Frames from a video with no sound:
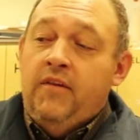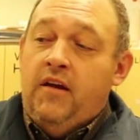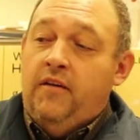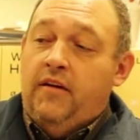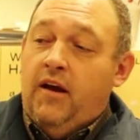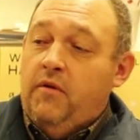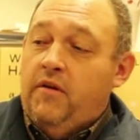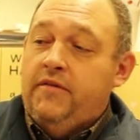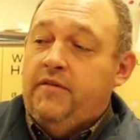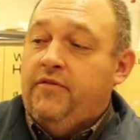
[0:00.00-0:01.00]
The other day we
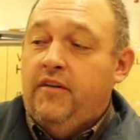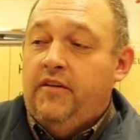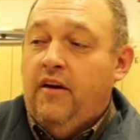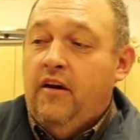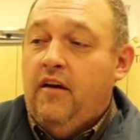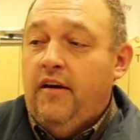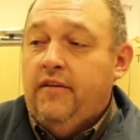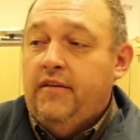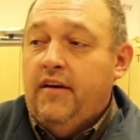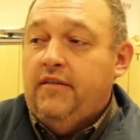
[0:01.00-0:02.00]
used it for a dairy
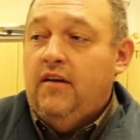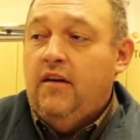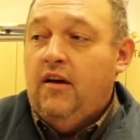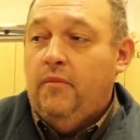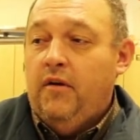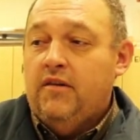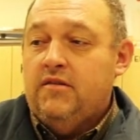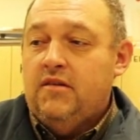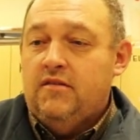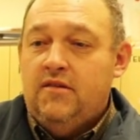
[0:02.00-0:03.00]
contest, and I'll be
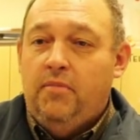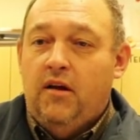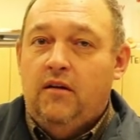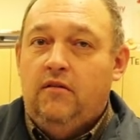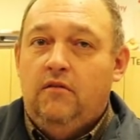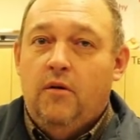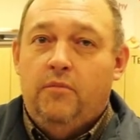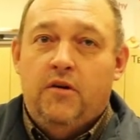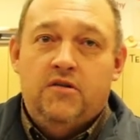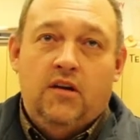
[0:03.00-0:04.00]
honest, Simplot
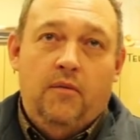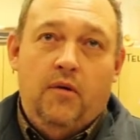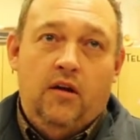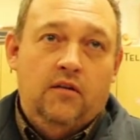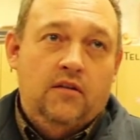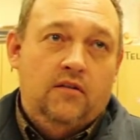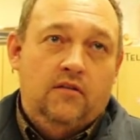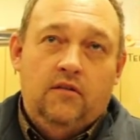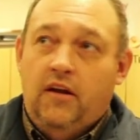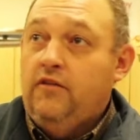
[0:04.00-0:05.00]
Corporation came out and
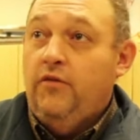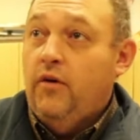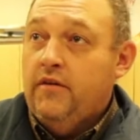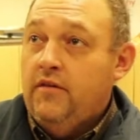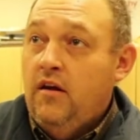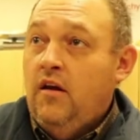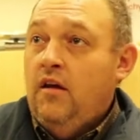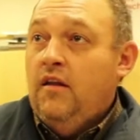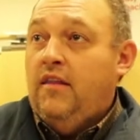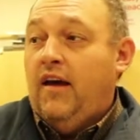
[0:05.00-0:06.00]
did lunch for us.
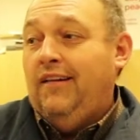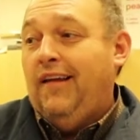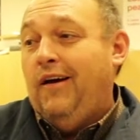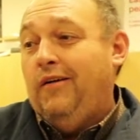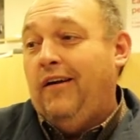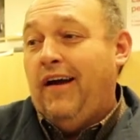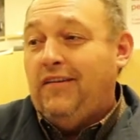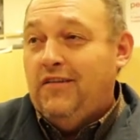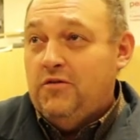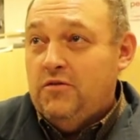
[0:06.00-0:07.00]
That allowed our ag
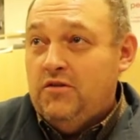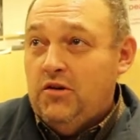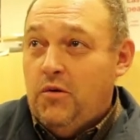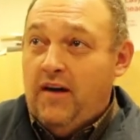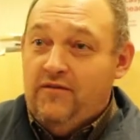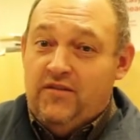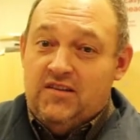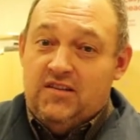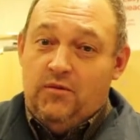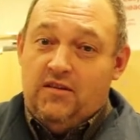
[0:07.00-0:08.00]
teachers to go out and
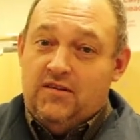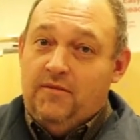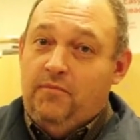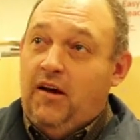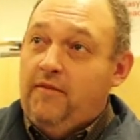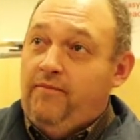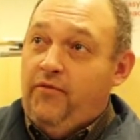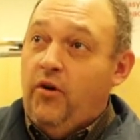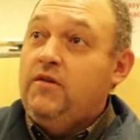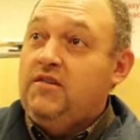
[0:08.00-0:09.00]
visit with the Simplot
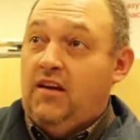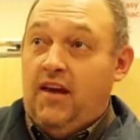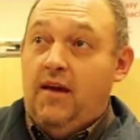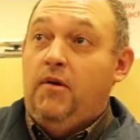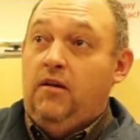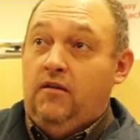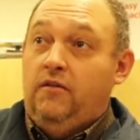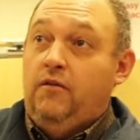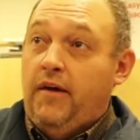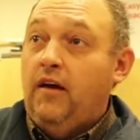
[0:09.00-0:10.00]
folks that came in to
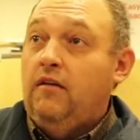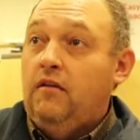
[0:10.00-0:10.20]
do that